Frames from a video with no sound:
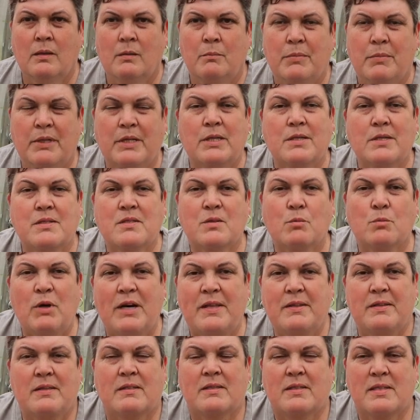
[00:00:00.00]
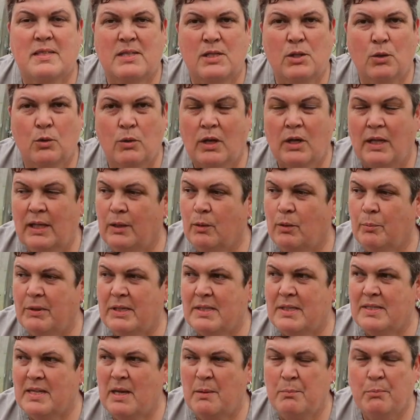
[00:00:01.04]
Because the weather's still a little
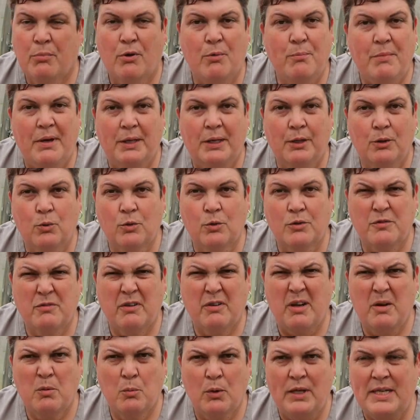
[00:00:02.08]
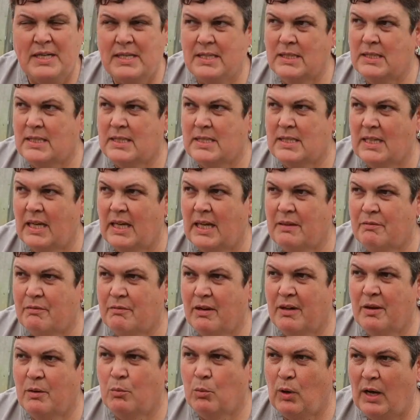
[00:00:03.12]
bit temperamental, it's very windy today,
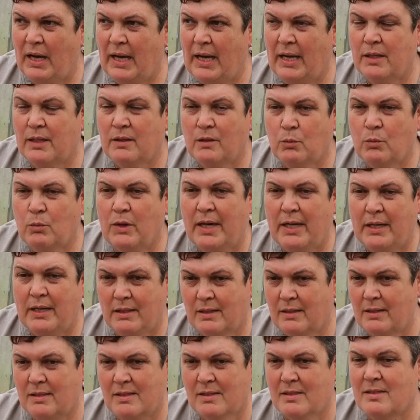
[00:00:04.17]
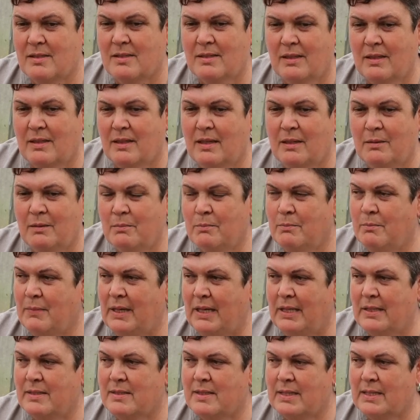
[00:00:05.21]
very wet. The wet is the
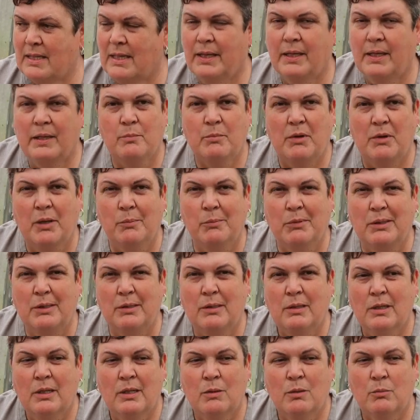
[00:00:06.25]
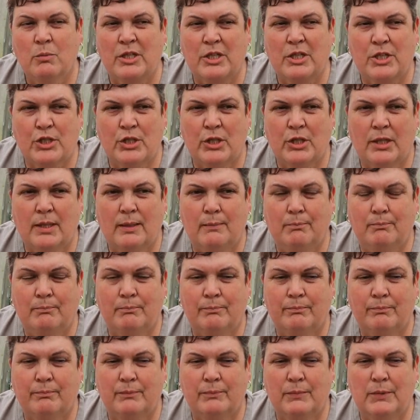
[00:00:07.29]
mainstay at the moment, which
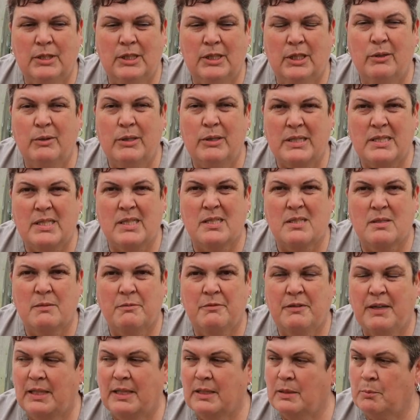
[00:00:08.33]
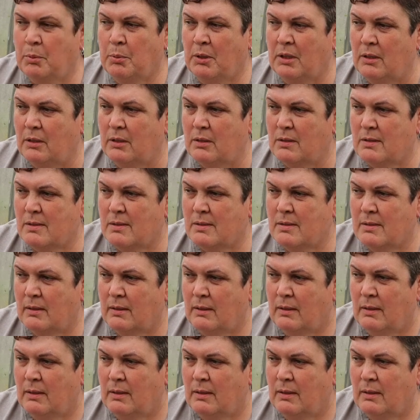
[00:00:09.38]
you know, it does affect the plants.